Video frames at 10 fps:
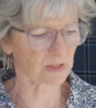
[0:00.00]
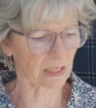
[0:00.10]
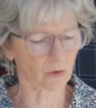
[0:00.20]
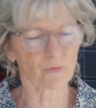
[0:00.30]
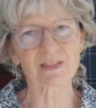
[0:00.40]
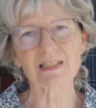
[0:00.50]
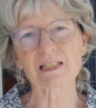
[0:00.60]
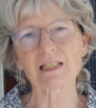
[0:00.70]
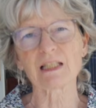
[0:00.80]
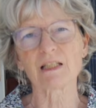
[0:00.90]
then on the
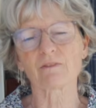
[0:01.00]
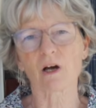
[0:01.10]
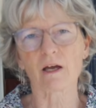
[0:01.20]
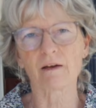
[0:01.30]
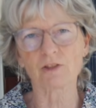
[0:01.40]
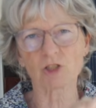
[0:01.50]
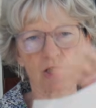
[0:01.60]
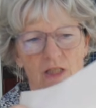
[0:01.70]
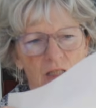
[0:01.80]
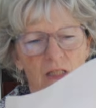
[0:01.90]
sleeve I have
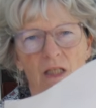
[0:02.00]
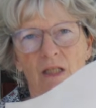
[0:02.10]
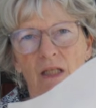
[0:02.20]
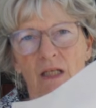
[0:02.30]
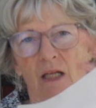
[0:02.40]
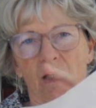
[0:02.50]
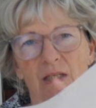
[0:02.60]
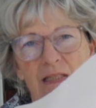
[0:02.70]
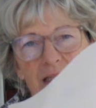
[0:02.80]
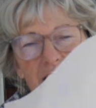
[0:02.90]
adjusted
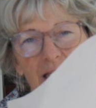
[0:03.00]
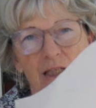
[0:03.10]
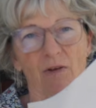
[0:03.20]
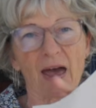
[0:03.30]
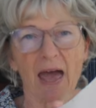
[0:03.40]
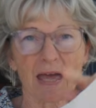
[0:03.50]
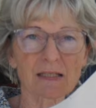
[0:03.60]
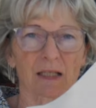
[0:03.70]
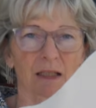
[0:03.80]
the sleeve head